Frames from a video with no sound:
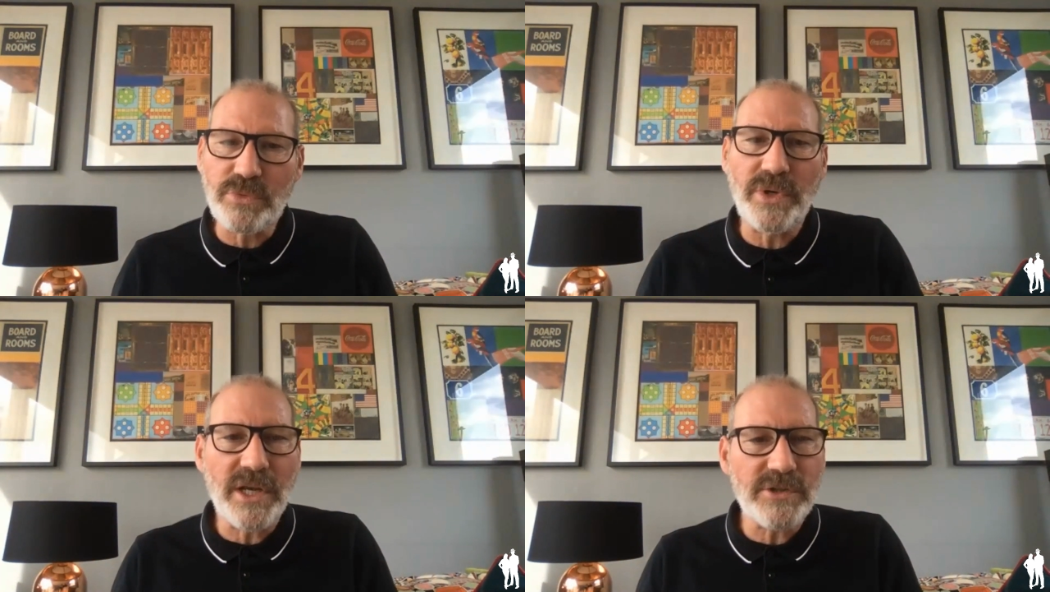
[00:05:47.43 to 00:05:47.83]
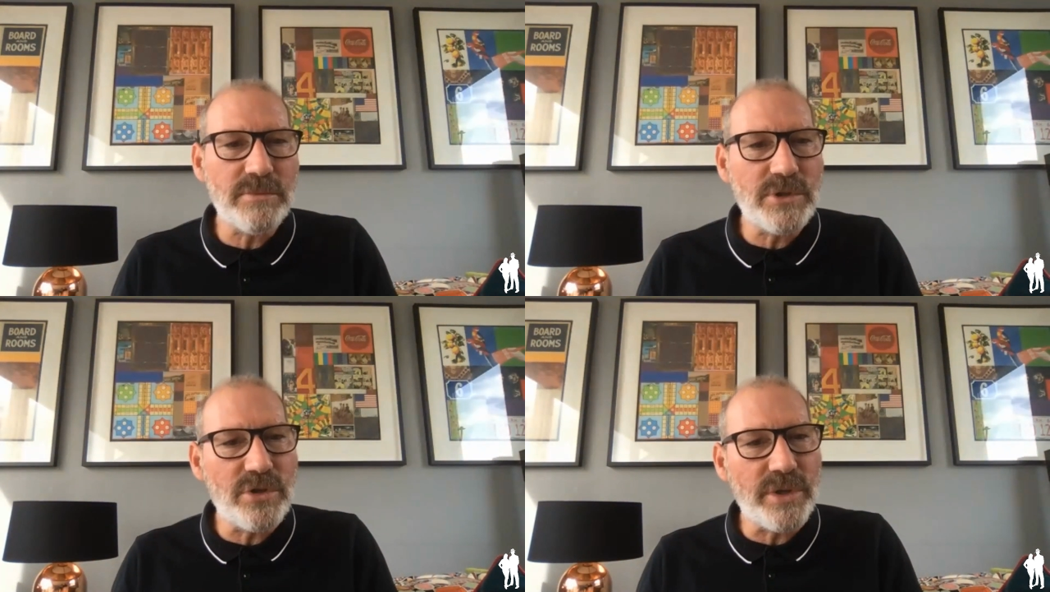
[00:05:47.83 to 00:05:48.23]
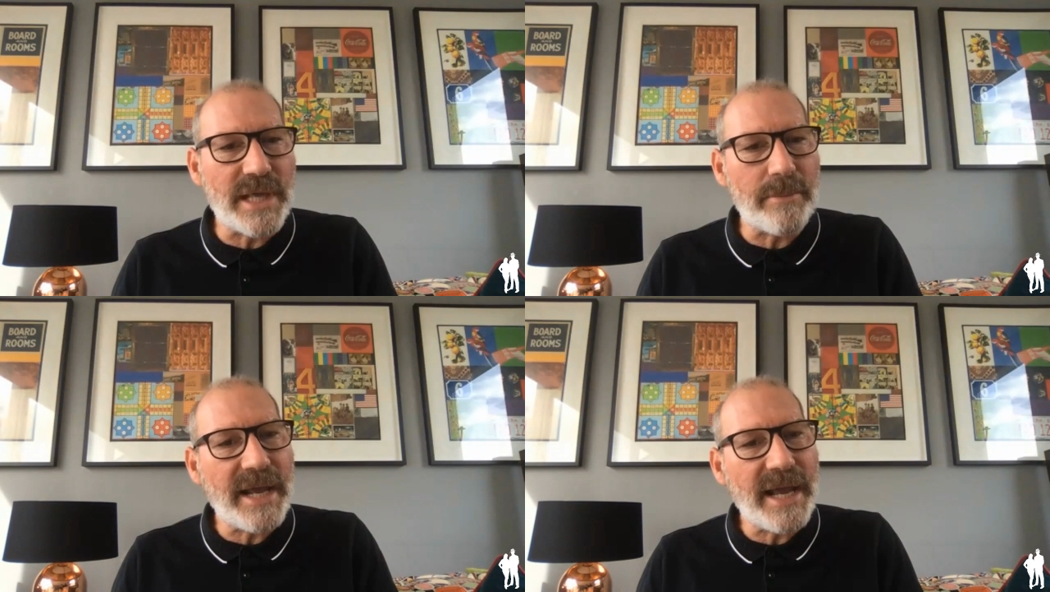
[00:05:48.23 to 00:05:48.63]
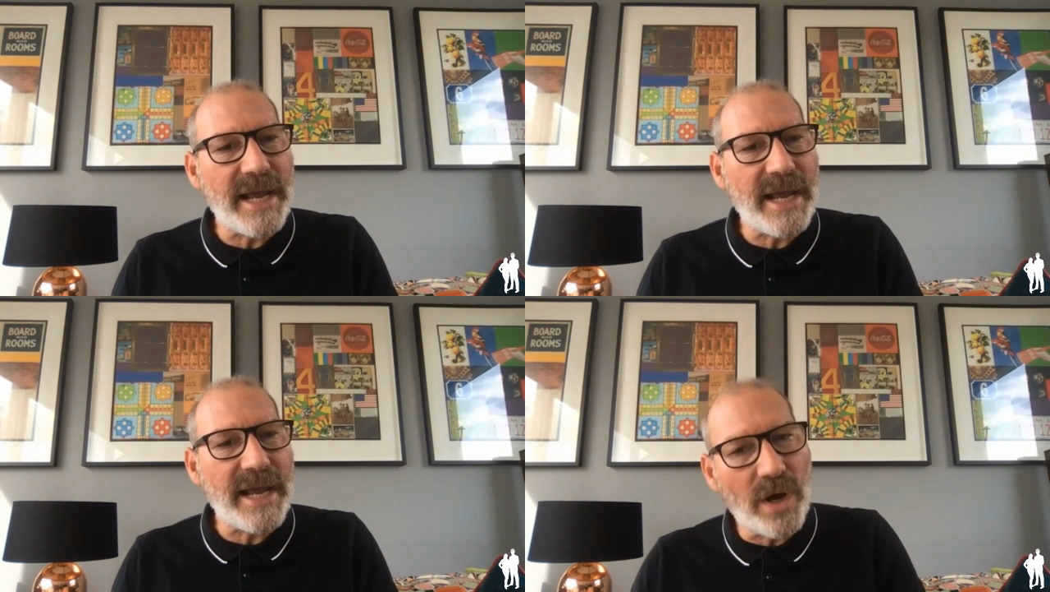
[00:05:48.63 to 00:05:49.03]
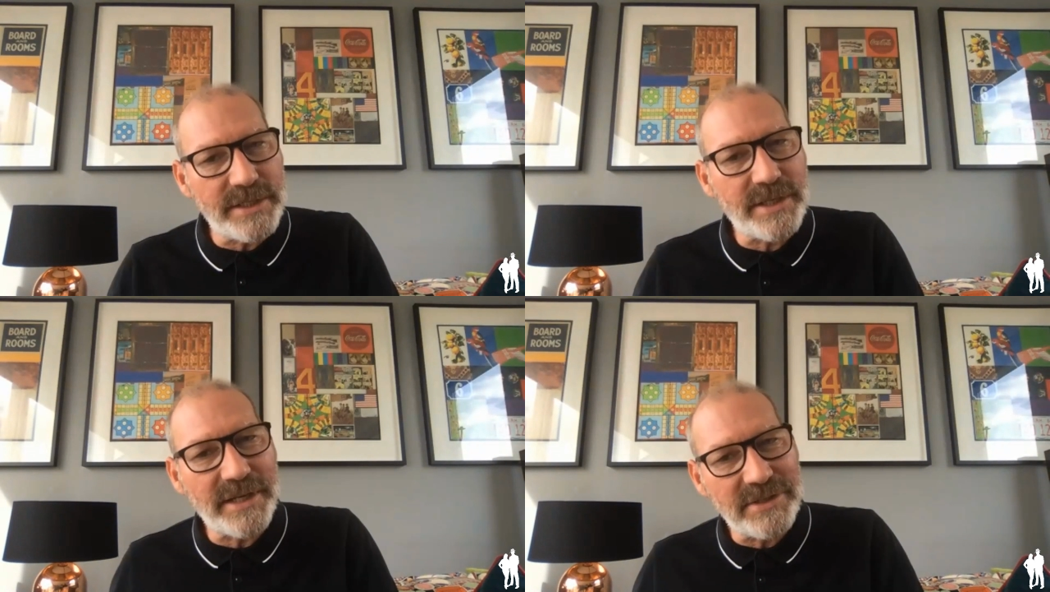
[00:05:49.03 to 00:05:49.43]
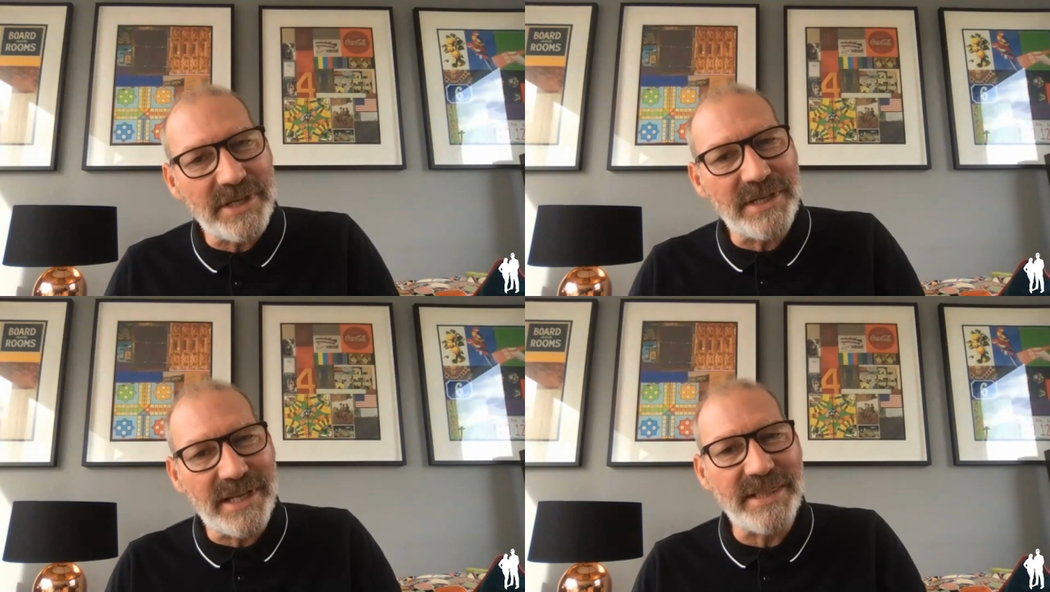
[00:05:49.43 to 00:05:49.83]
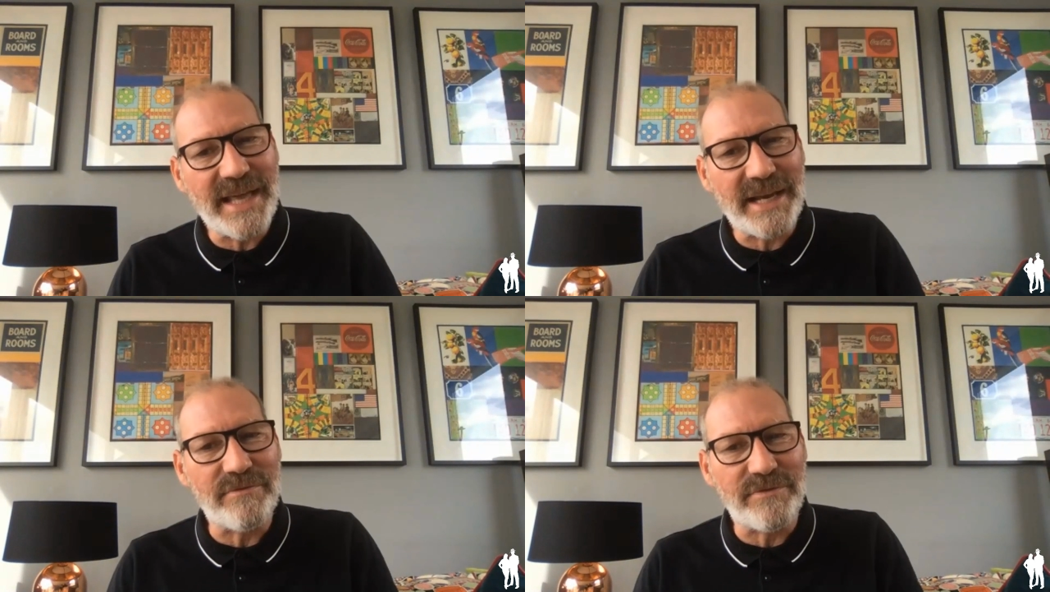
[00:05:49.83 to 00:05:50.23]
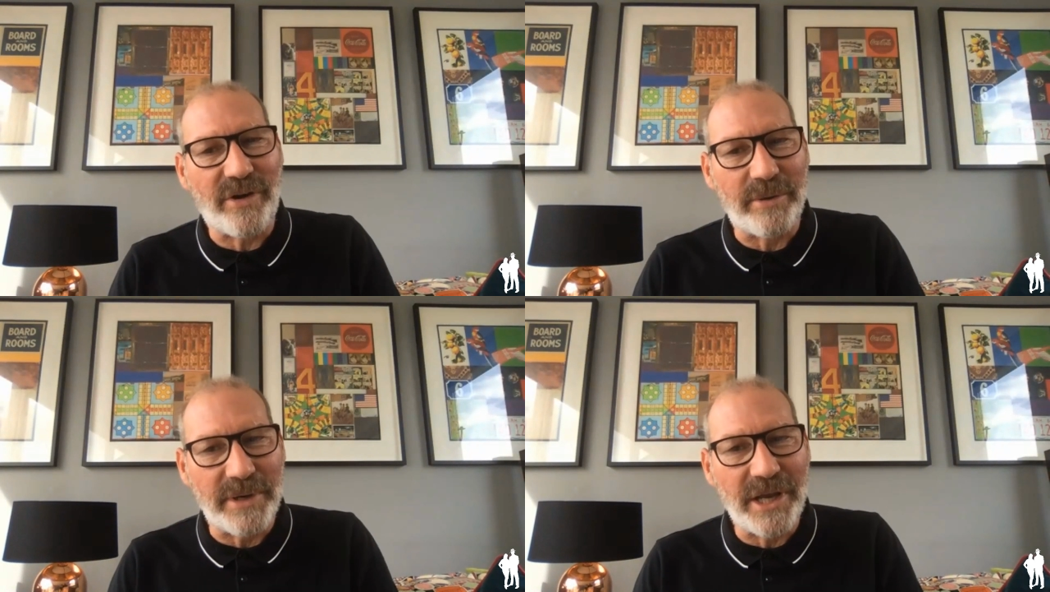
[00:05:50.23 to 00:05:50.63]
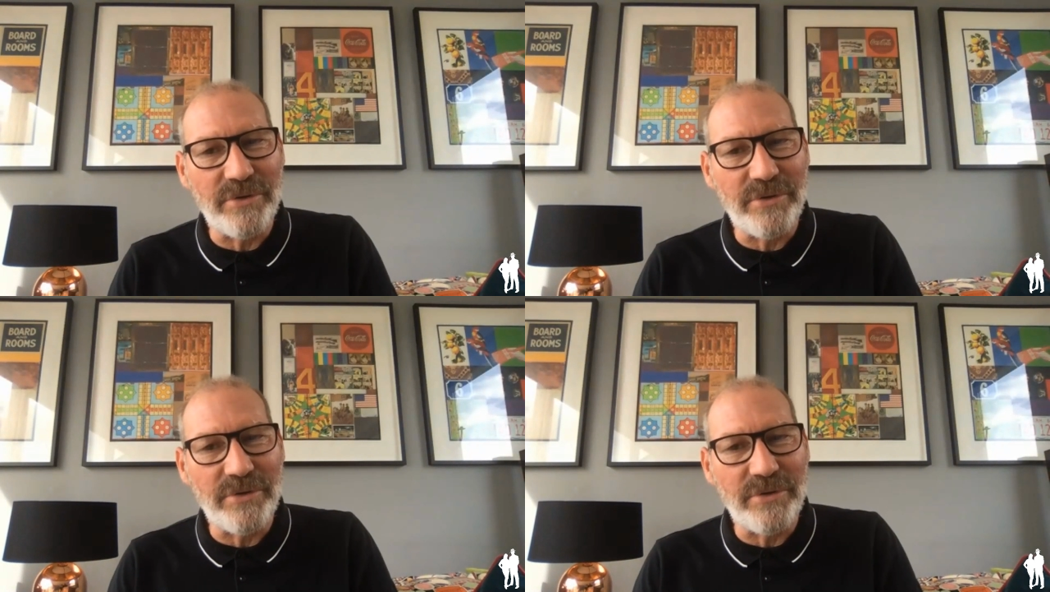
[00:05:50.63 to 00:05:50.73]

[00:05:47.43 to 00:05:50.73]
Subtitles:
We're accustomed to doing that, but I hadn't quite done it in that environment,